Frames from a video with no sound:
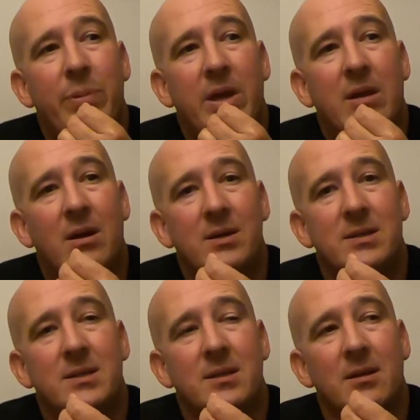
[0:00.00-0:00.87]

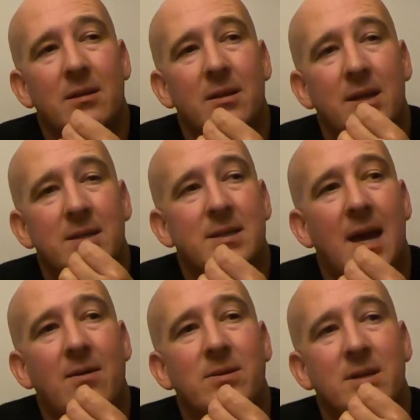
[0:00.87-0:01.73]
because it's a, it
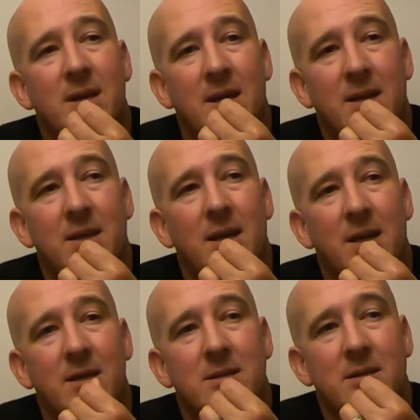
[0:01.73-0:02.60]
sounds in,
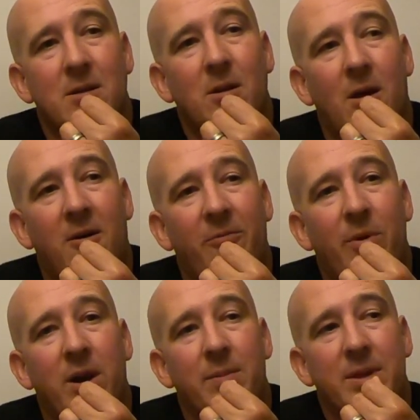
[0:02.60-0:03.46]
a little
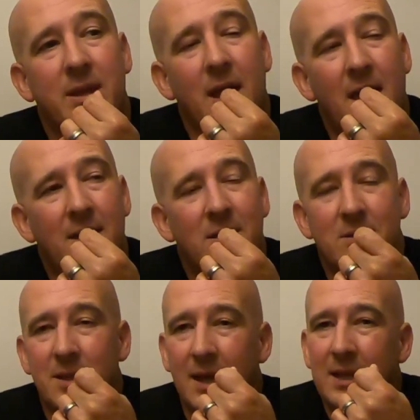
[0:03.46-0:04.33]
off-putting, but
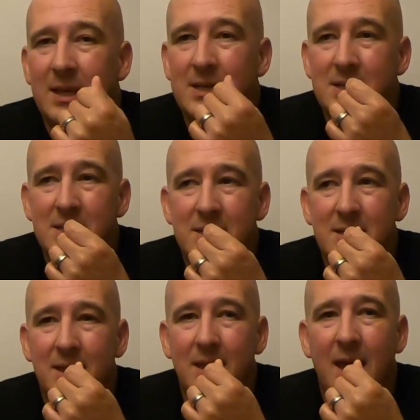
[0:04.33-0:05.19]
there's like
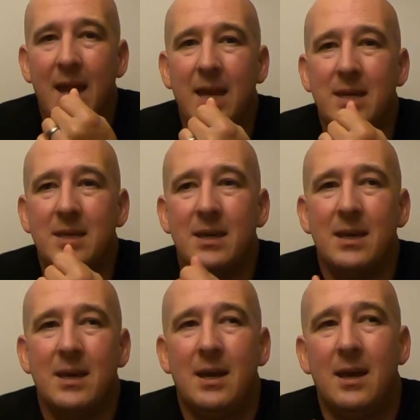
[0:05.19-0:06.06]
this slight,
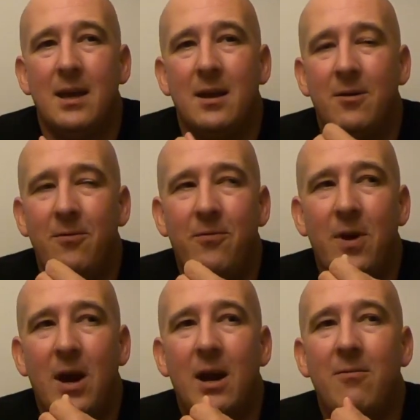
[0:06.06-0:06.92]

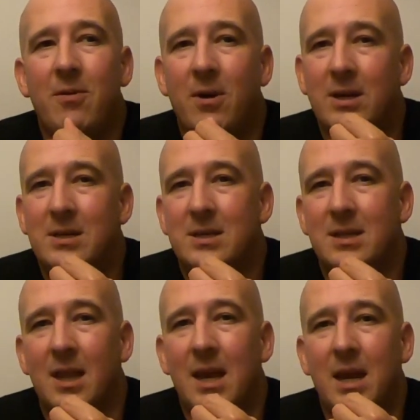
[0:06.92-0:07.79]
very, very
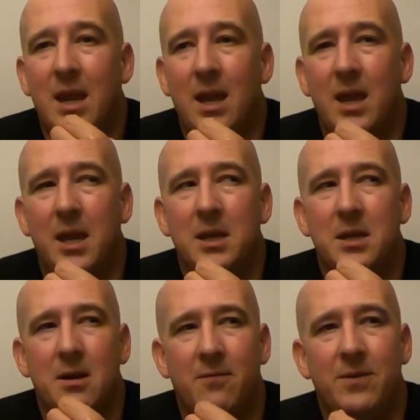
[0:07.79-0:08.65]
slight
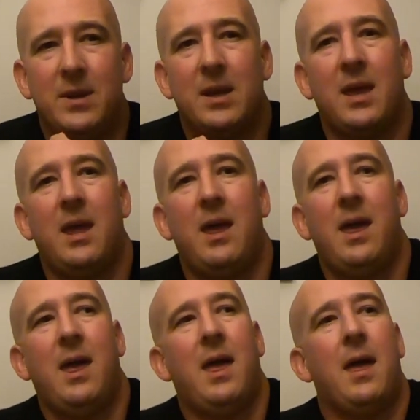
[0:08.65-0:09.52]
hint of
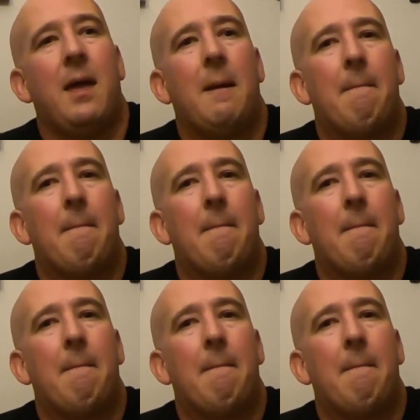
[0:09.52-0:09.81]
decay.